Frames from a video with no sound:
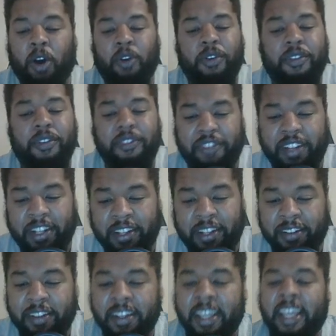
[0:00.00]

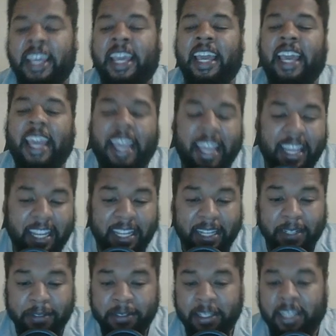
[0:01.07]
defender.
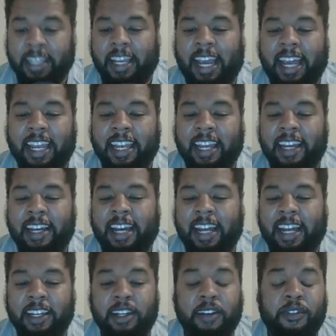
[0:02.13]
And I
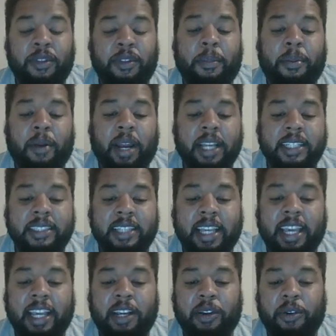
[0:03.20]
love the price
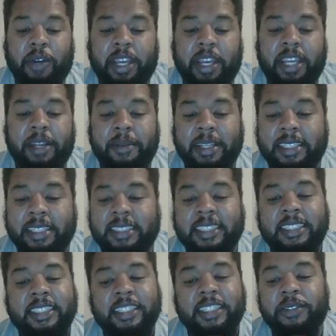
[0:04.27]
tag on Ayton, man.
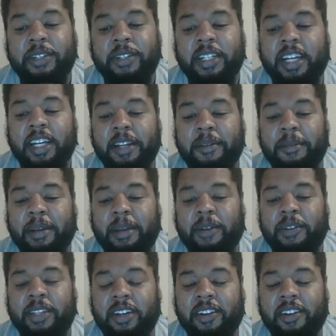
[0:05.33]
6,300, man. We
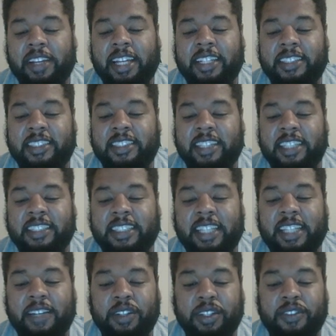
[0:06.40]
thought he had a chance to
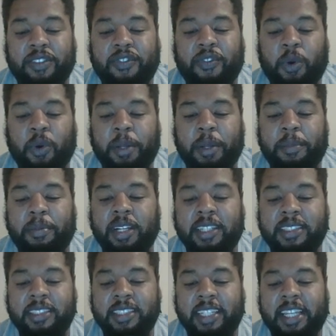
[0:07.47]
give us 40 plus
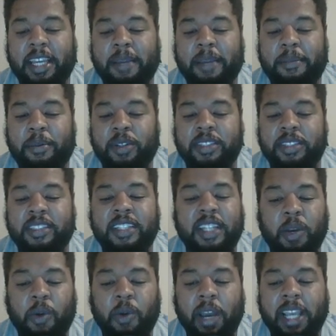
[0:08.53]
DK points. Didn't
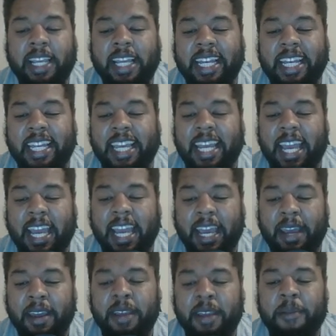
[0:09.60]
quite get that high,
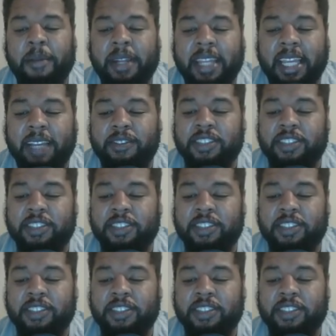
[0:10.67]
but he gave us